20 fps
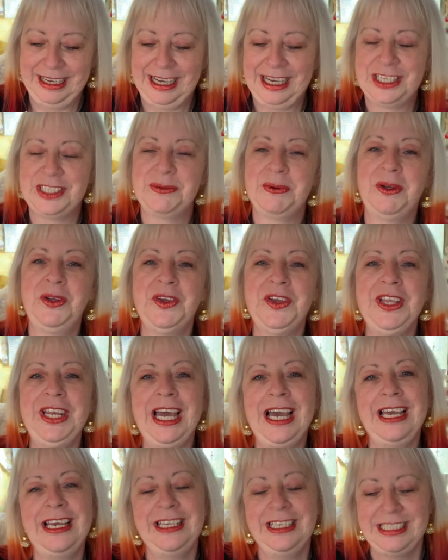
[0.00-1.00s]
and we're looking
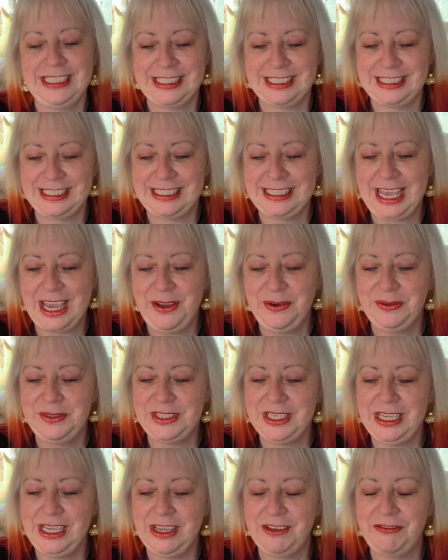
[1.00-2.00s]
at an
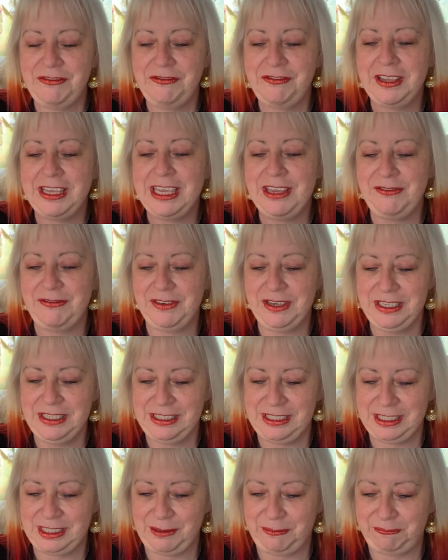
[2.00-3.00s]
astounding
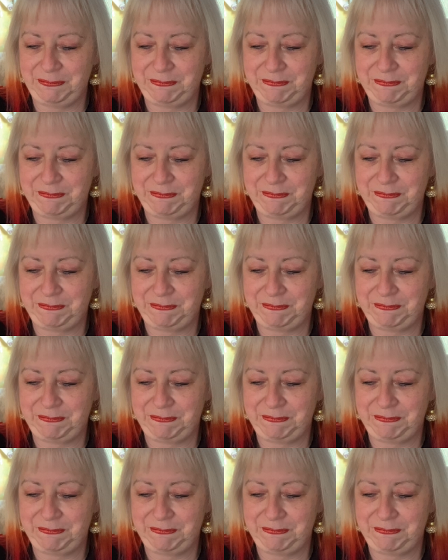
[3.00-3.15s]
forgiveness.